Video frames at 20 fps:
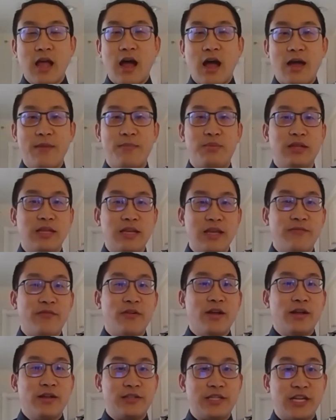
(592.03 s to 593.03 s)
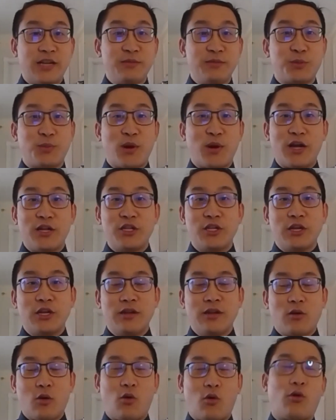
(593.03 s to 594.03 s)
I believe James Bond
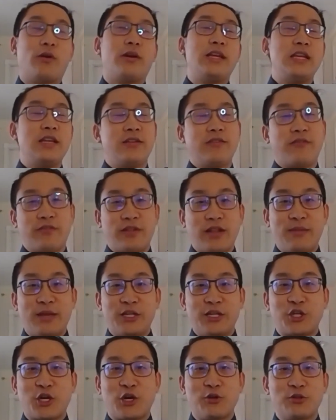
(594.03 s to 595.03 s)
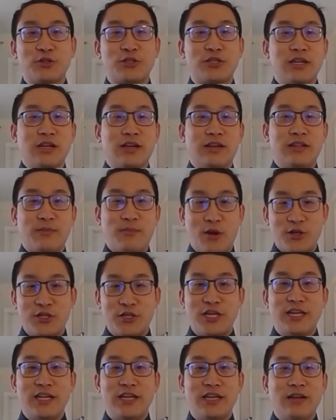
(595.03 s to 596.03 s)
or Ian Fleming chose the
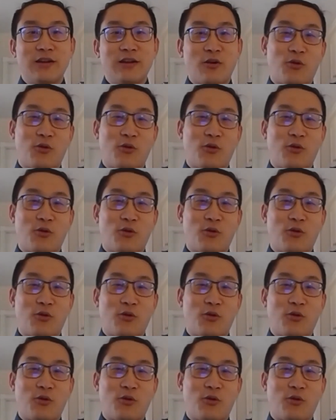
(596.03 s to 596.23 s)
Martini